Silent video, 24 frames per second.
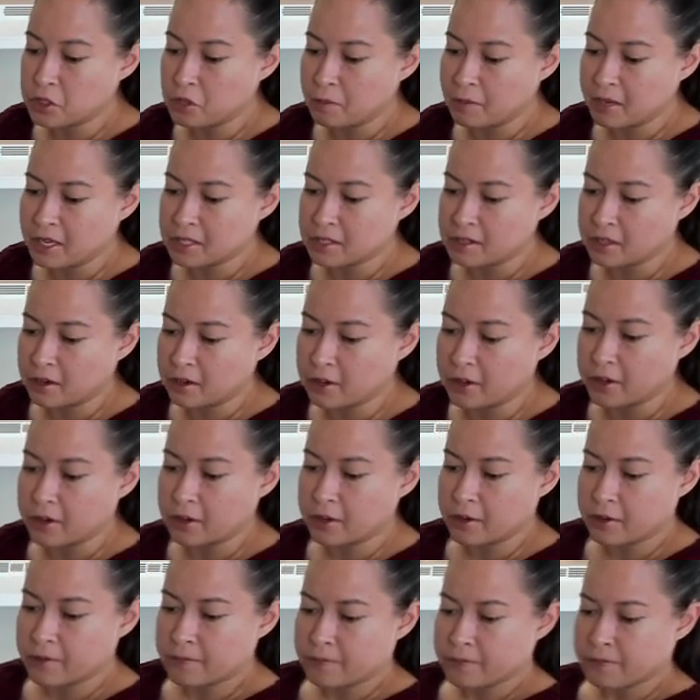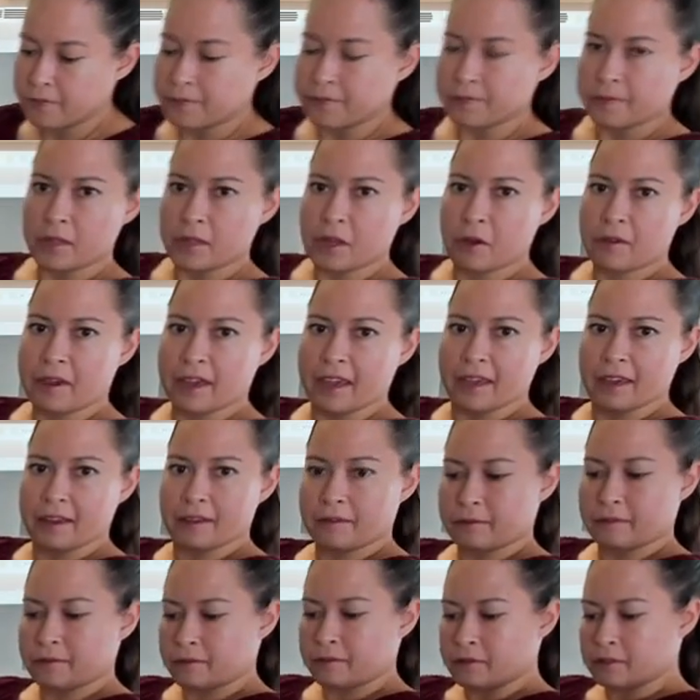minutes longer. Okay,
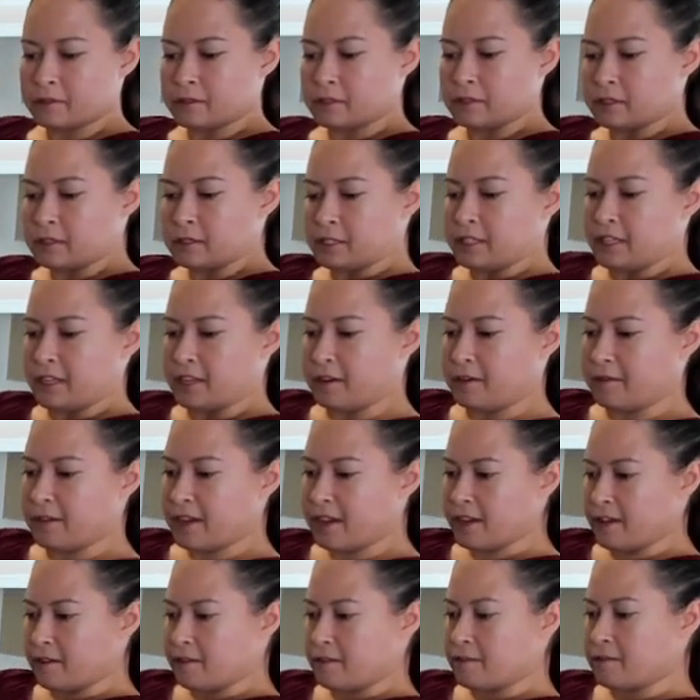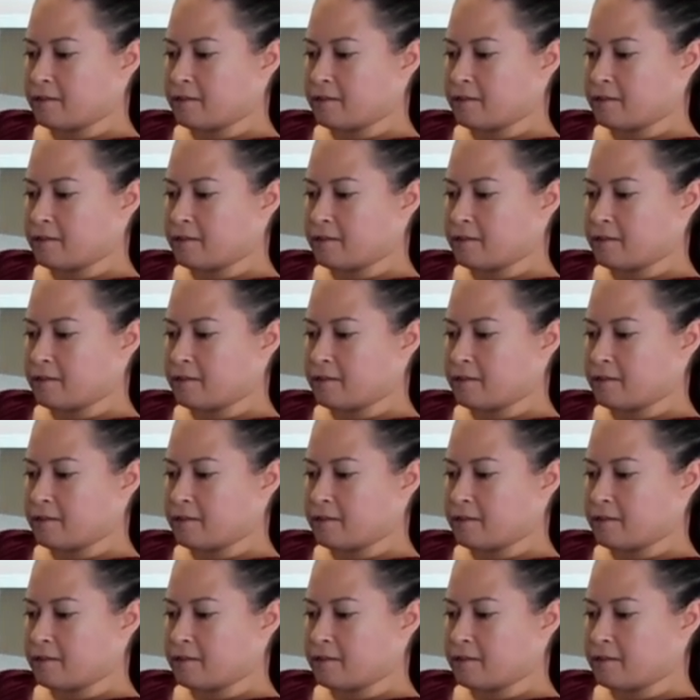here we go.